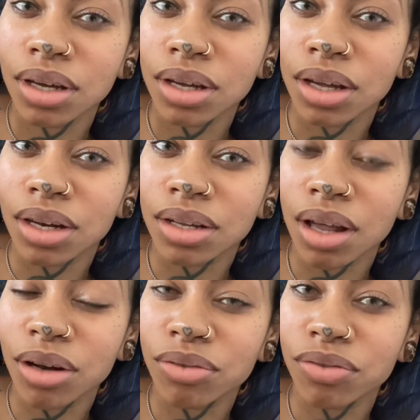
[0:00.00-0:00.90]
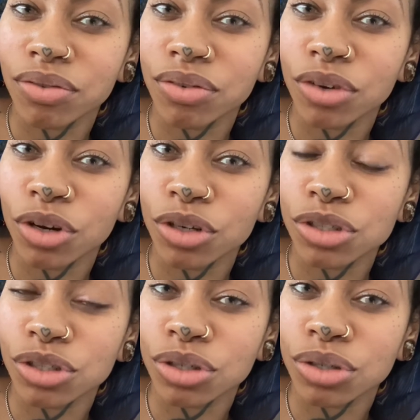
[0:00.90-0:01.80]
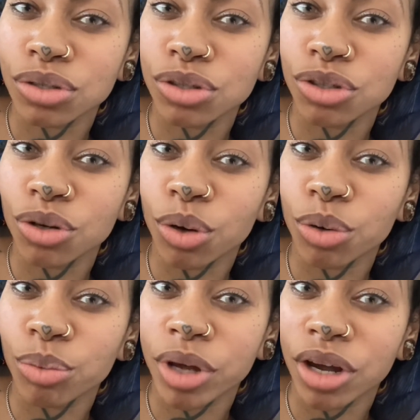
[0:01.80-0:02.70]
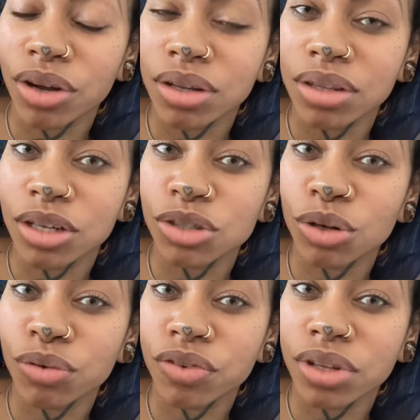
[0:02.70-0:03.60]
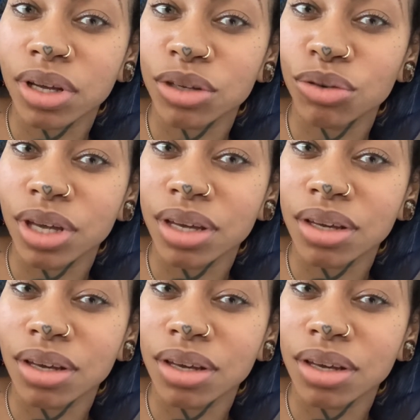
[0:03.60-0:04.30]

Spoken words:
and a lot of nurture to your own parent that you don't feel like you get